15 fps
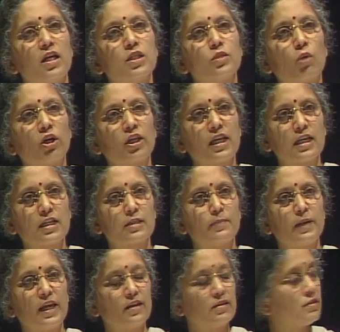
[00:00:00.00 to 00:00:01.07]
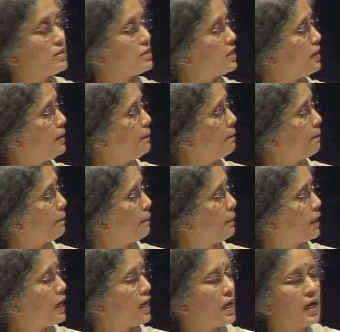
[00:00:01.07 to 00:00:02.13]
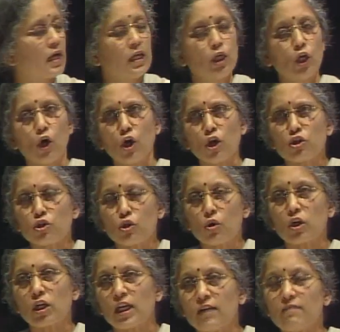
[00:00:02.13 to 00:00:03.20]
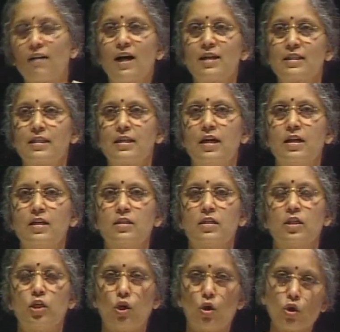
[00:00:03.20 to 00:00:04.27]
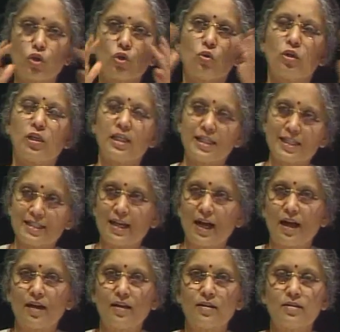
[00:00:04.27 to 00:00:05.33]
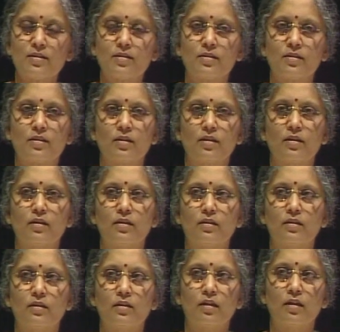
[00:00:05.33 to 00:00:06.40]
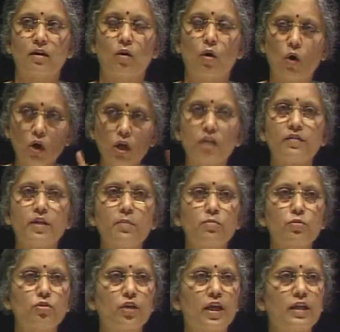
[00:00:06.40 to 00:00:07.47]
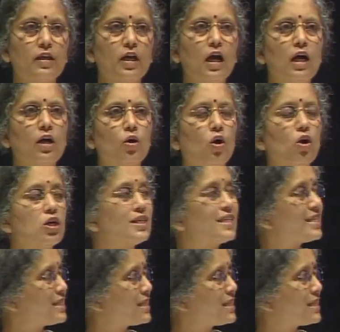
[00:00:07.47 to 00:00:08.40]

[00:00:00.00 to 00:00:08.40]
is what they explain. See, your total vasanas, your total desires all of them put together are called